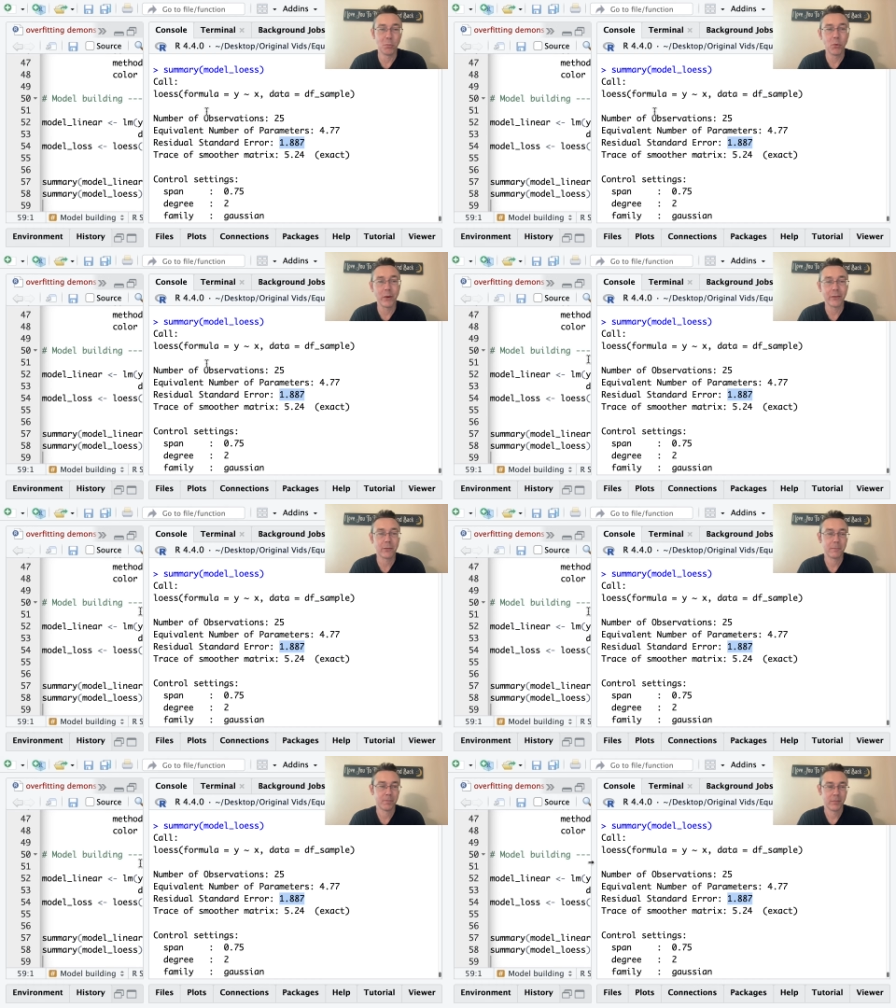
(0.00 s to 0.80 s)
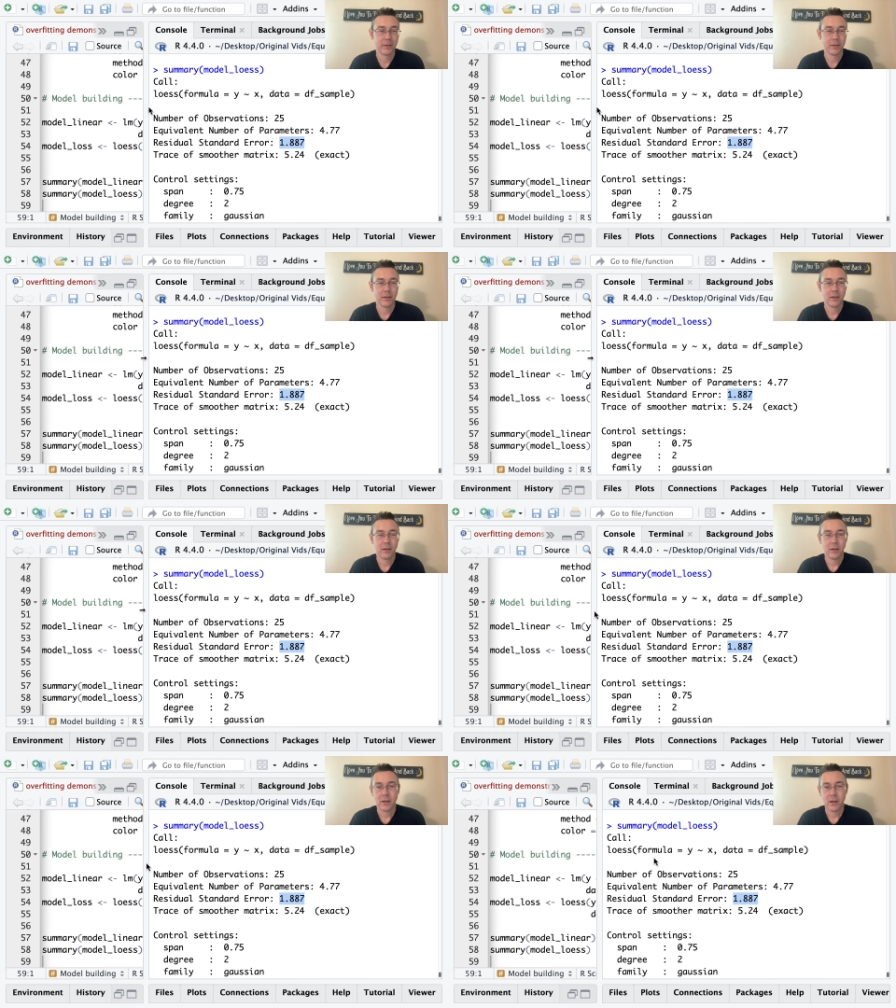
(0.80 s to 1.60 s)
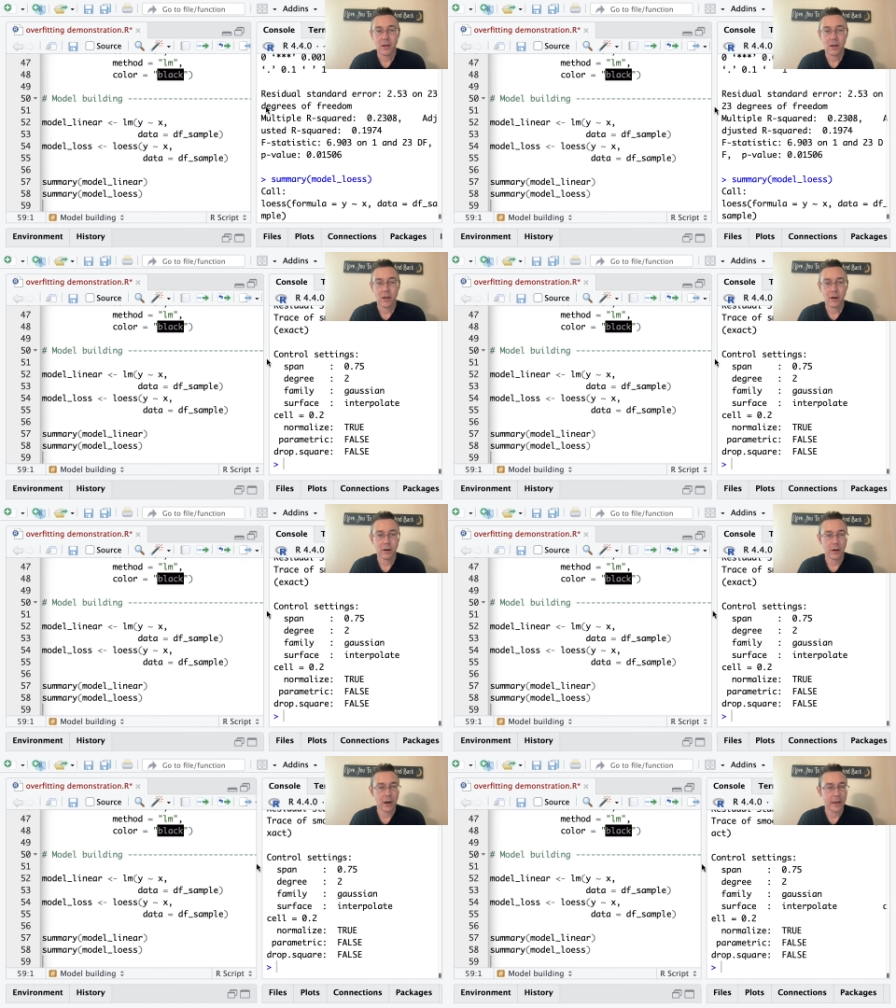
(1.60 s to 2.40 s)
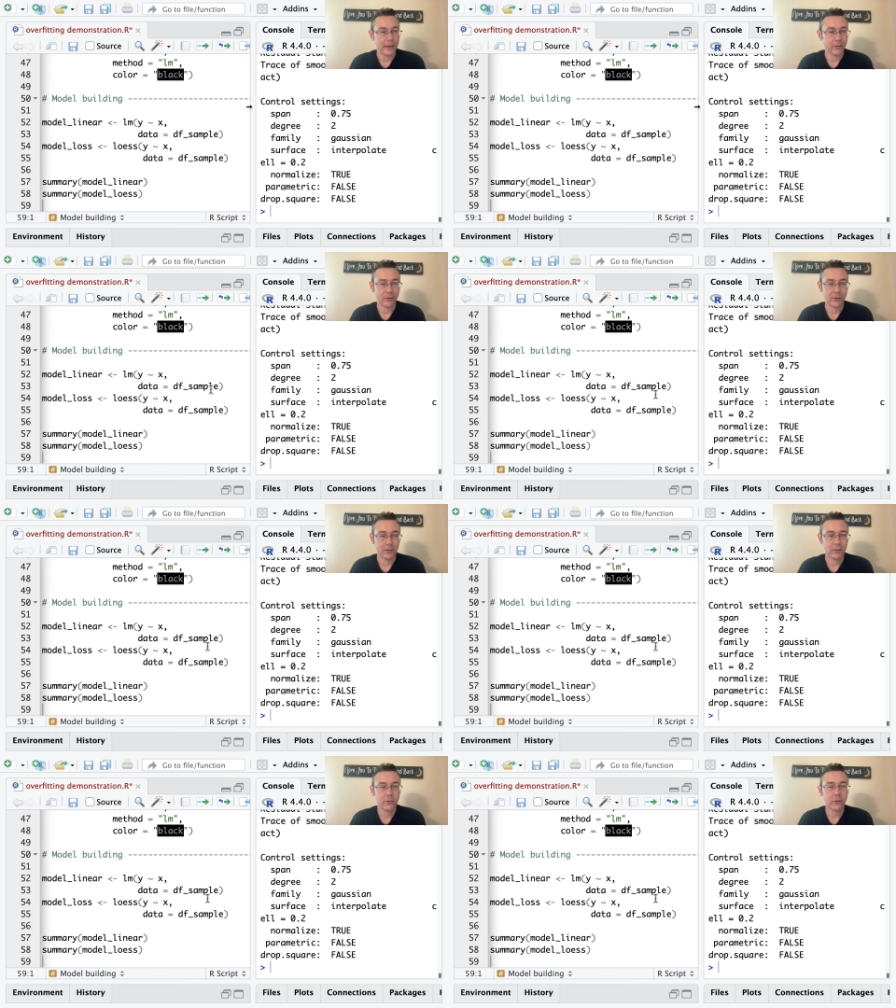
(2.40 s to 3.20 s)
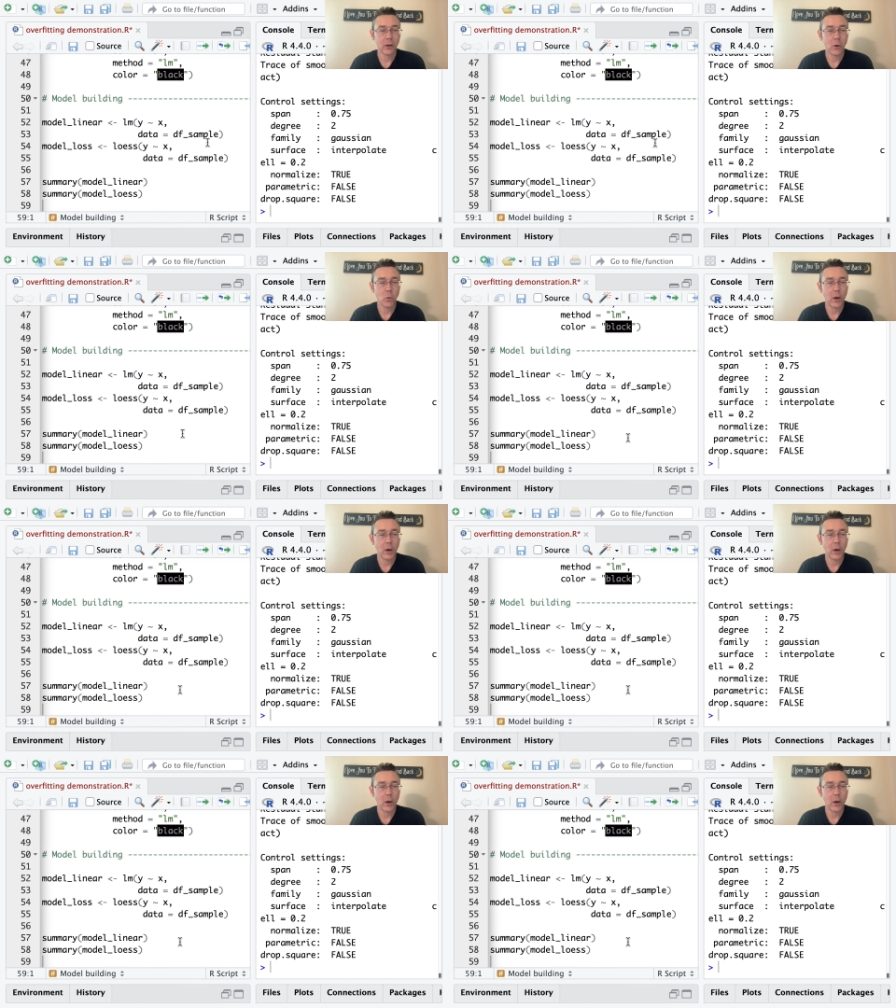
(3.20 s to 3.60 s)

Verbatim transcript: the point. All right, so